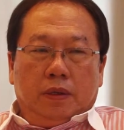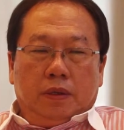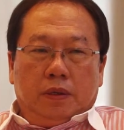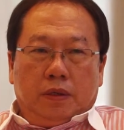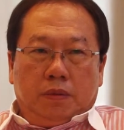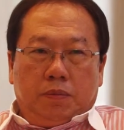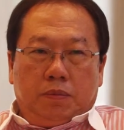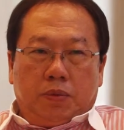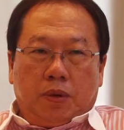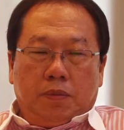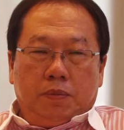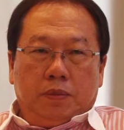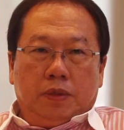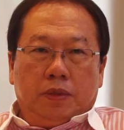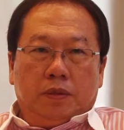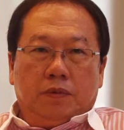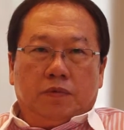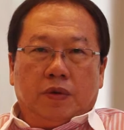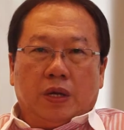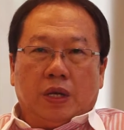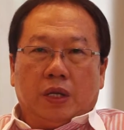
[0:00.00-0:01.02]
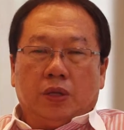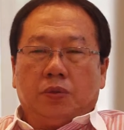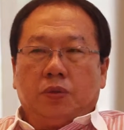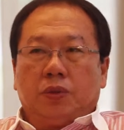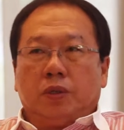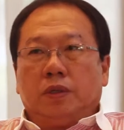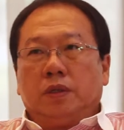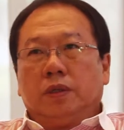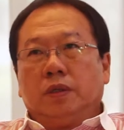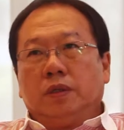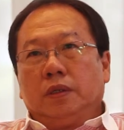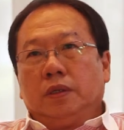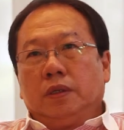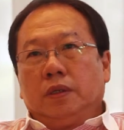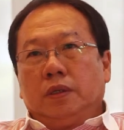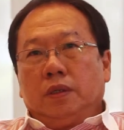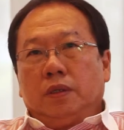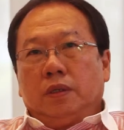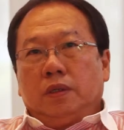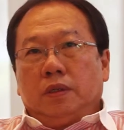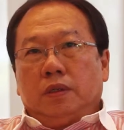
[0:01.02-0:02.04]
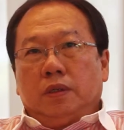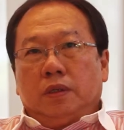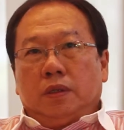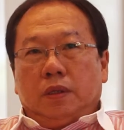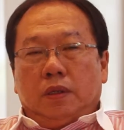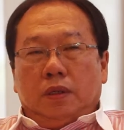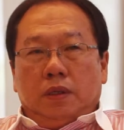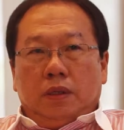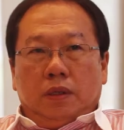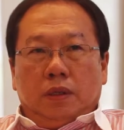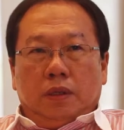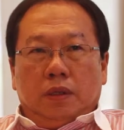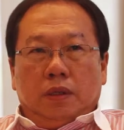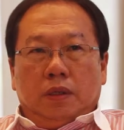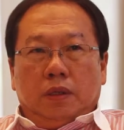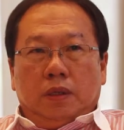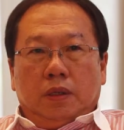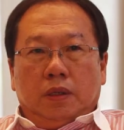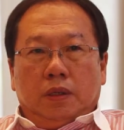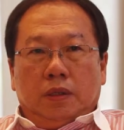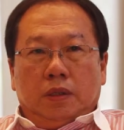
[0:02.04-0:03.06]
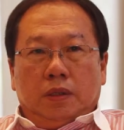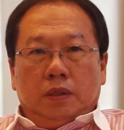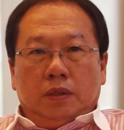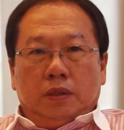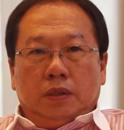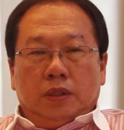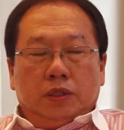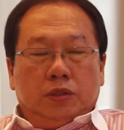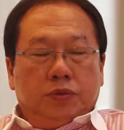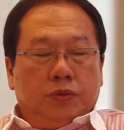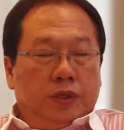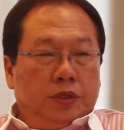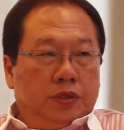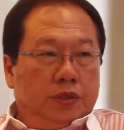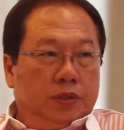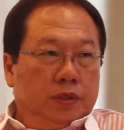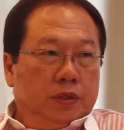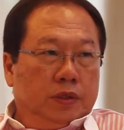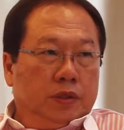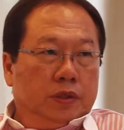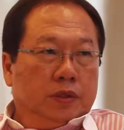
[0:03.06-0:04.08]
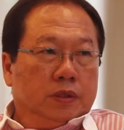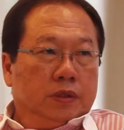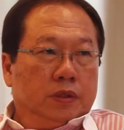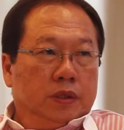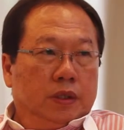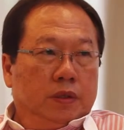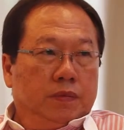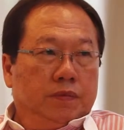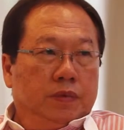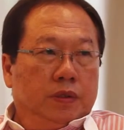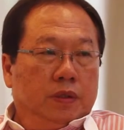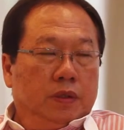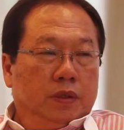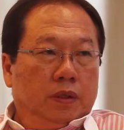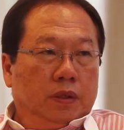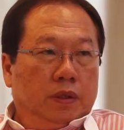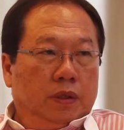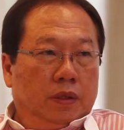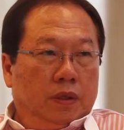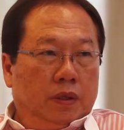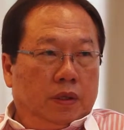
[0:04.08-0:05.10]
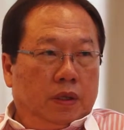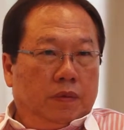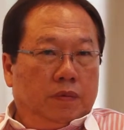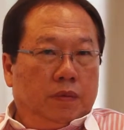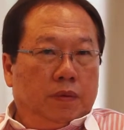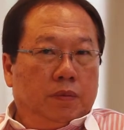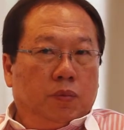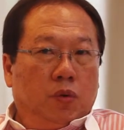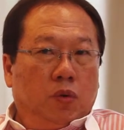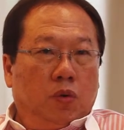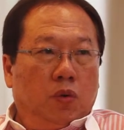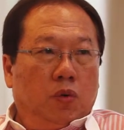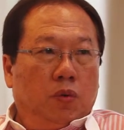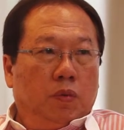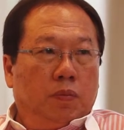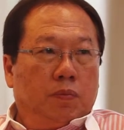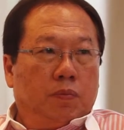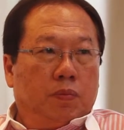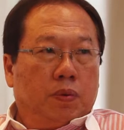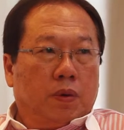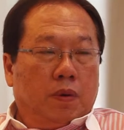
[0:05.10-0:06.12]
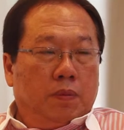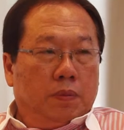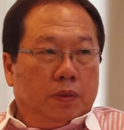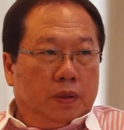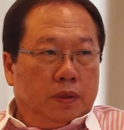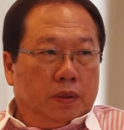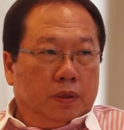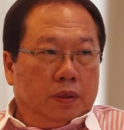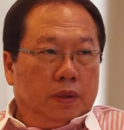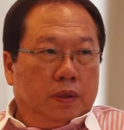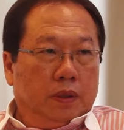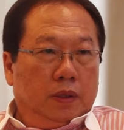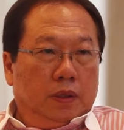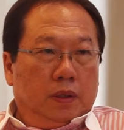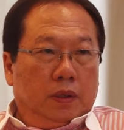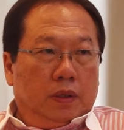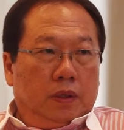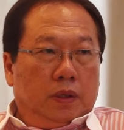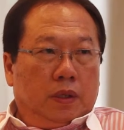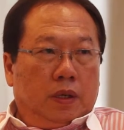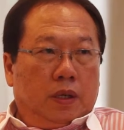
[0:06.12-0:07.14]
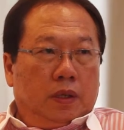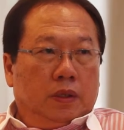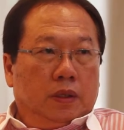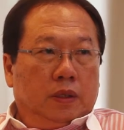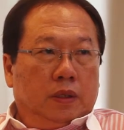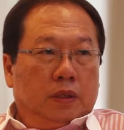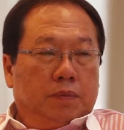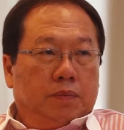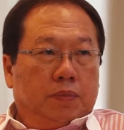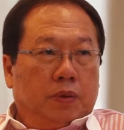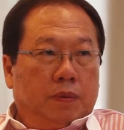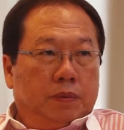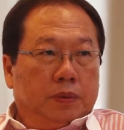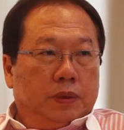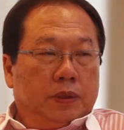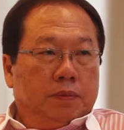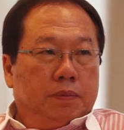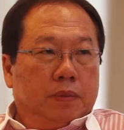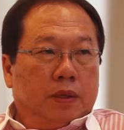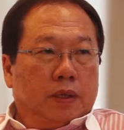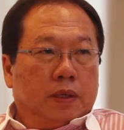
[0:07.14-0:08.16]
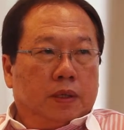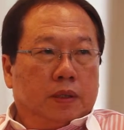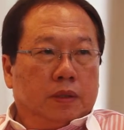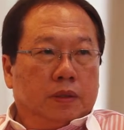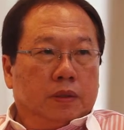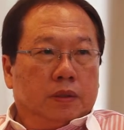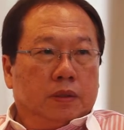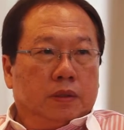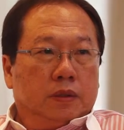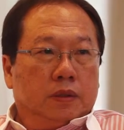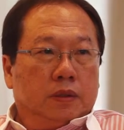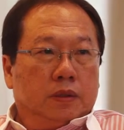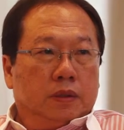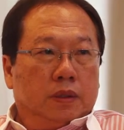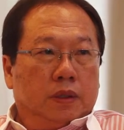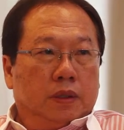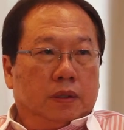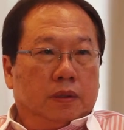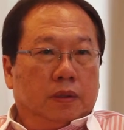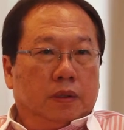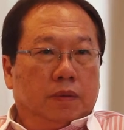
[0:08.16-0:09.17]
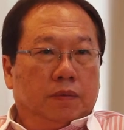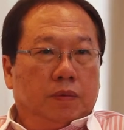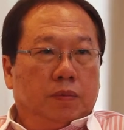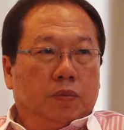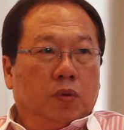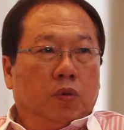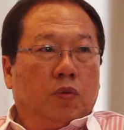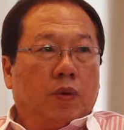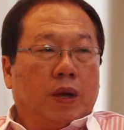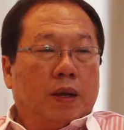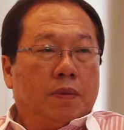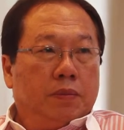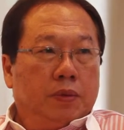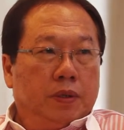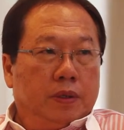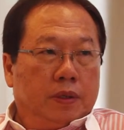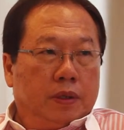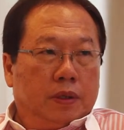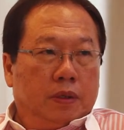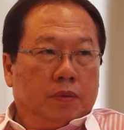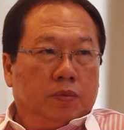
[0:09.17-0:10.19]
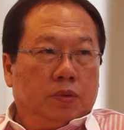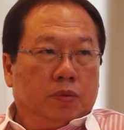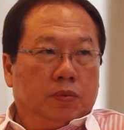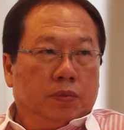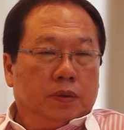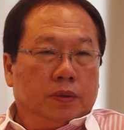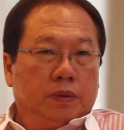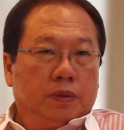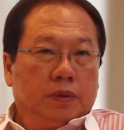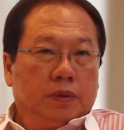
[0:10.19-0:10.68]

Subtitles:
the prominent valuer, the situation is even more prominent. I think the property market is even more vibrant at the moment.